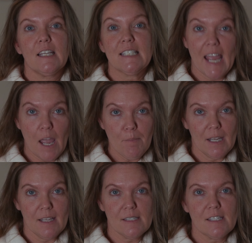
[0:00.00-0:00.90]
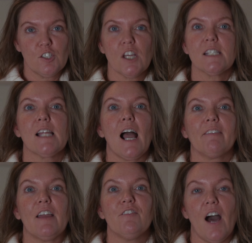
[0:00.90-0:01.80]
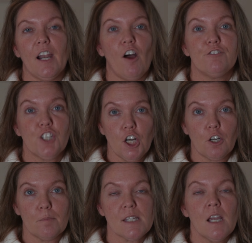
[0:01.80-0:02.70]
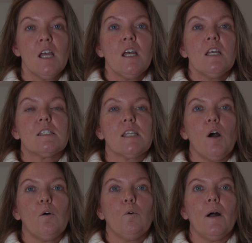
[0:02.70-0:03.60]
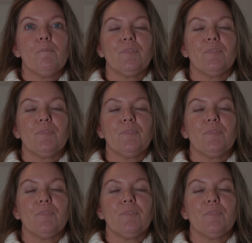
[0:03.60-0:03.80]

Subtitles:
contaminants just like they fight off germs. So